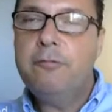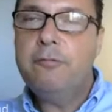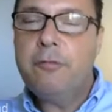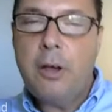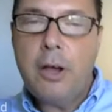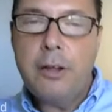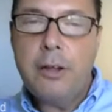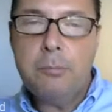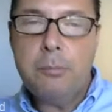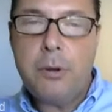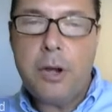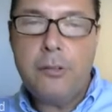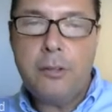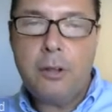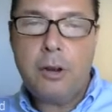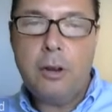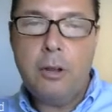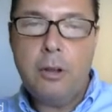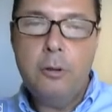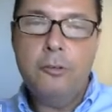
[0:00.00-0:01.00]
divided by
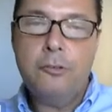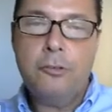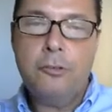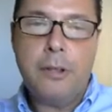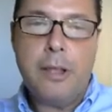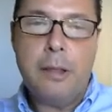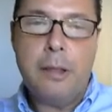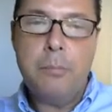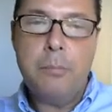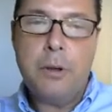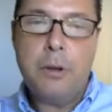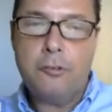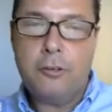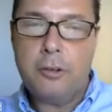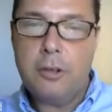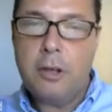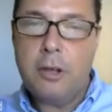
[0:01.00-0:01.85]
the close n bars